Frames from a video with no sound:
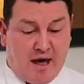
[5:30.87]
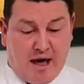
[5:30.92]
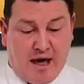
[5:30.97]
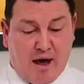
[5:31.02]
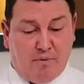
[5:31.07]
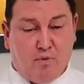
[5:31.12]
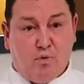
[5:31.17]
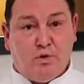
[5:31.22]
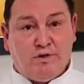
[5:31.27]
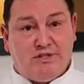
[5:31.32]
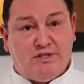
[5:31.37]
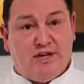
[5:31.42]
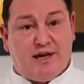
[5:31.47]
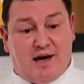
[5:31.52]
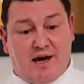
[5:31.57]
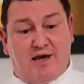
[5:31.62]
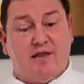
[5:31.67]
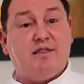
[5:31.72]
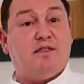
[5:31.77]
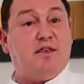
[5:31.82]
And once
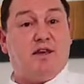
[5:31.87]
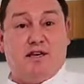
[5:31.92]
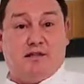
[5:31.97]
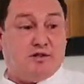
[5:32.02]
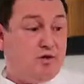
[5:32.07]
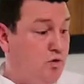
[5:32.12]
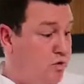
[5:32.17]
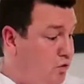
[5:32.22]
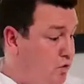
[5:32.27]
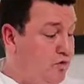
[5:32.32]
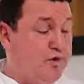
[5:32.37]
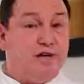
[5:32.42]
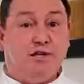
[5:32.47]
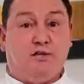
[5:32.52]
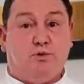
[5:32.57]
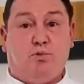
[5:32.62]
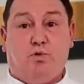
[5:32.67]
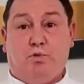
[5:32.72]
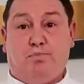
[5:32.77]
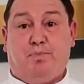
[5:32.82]
again, all
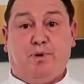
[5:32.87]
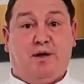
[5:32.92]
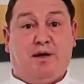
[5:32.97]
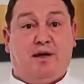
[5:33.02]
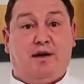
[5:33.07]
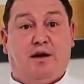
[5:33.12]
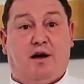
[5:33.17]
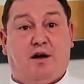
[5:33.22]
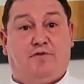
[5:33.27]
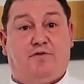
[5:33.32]
this would be in